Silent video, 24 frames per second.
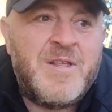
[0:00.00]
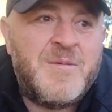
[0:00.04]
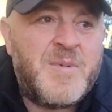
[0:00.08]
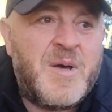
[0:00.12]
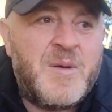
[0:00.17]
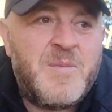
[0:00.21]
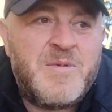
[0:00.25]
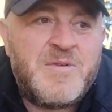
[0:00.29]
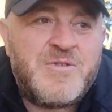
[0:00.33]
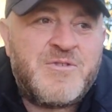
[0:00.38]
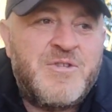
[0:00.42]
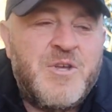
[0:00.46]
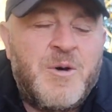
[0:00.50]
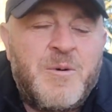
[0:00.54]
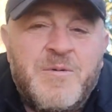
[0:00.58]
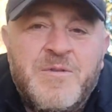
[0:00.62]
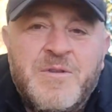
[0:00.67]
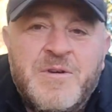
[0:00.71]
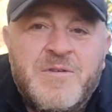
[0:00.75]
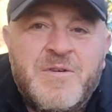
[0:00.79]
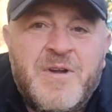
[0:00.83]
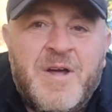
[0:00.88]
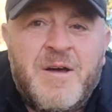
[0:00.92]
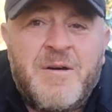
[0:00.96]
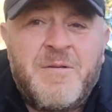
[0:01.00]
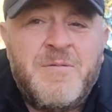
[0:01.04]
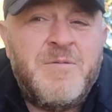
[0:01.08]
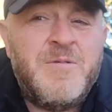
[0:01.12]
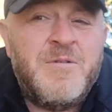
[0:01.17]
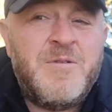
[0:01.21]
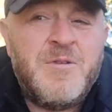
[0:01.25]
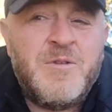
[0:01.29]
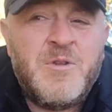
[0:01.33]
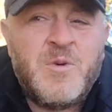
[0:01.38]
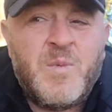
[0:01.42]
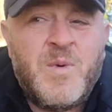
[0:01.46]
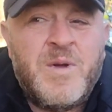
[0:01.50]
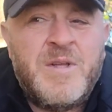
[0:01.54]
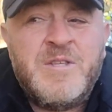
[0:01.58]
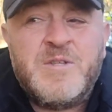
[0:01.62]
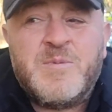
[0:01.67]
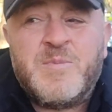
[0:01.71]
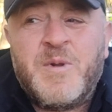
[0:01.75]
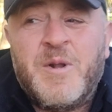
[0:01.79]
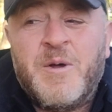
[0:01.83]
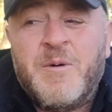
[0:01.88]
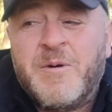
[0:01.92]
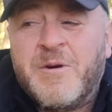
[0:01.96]
There might be snow on the ground, the
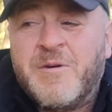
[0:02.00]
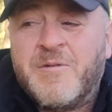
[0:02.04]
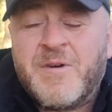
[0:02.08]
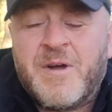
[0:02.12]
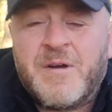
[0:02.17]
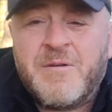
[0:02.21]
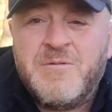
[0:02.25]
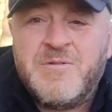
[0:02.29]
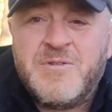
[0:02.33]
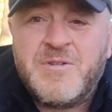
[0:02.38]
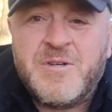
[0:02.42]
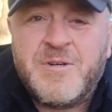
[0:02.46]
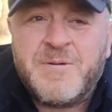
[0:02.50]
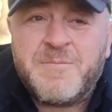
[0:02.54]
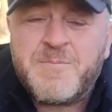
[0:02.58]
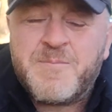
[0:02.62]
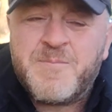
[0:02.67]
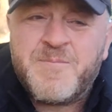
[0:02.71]
wind's blowing around you,